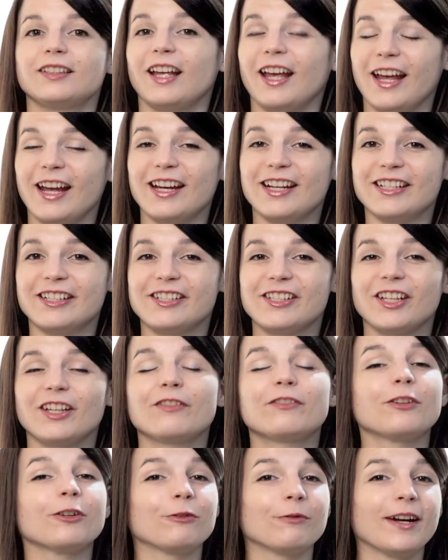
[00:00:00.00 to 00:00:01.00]
And
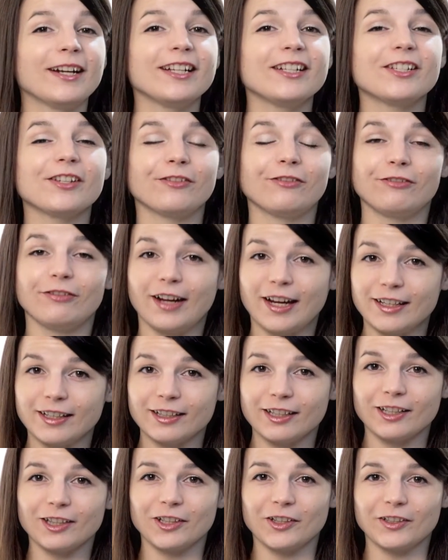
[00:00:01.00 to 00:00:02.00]
if you're ready to
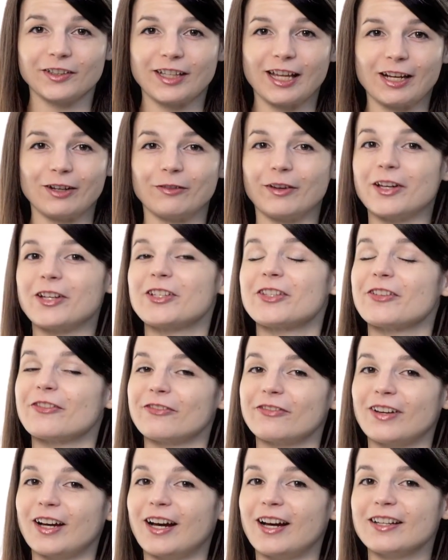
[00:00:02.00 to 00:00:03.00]
finally learn language the
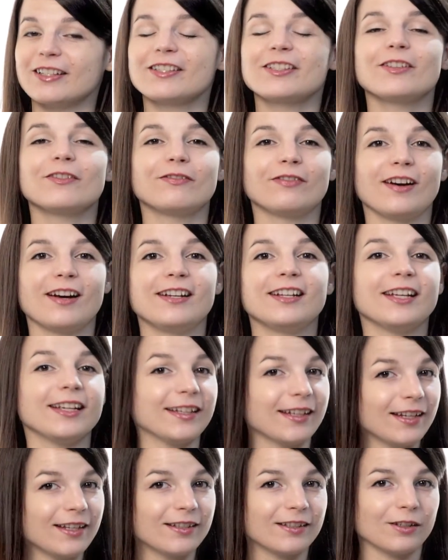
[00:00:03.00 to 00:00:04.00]
fast, fun,
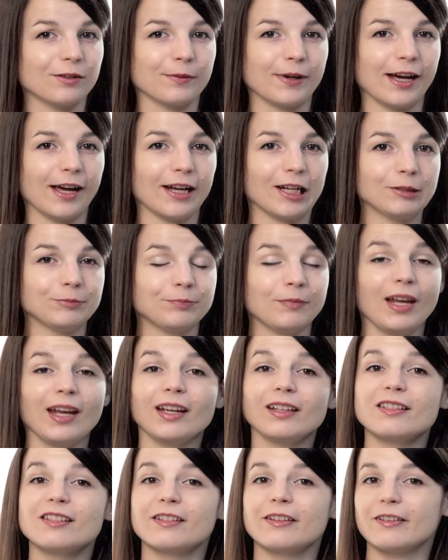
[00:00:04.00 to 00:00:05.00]
and easy way,
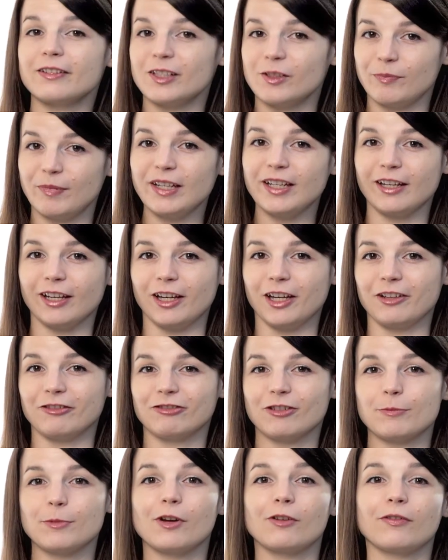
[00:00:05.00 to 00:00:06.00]
and start speaking
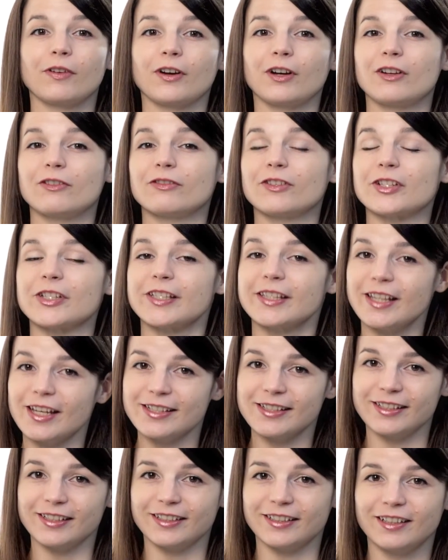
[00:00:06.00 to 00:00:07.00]
from your very first
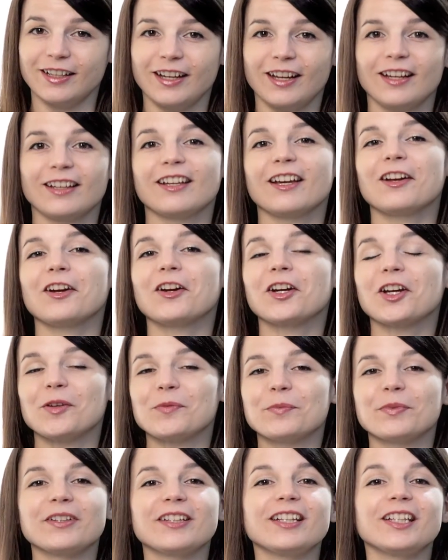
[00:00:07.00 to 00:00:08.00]
lesson, get our
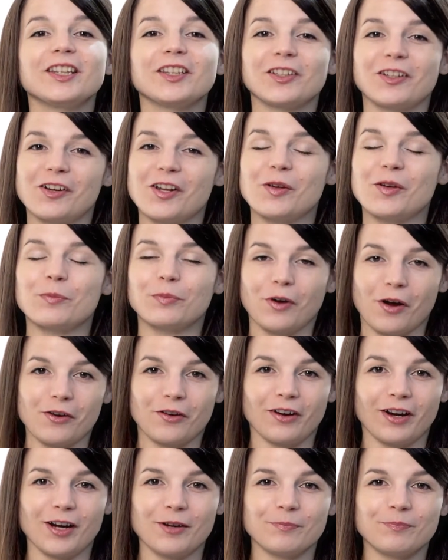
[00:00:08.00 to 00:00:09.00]
complete learning
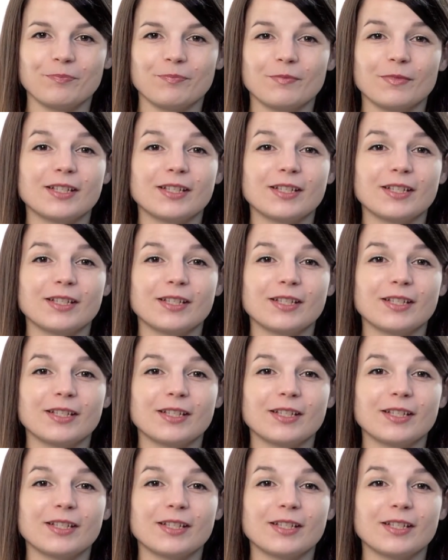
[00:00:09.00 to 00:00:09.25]
program.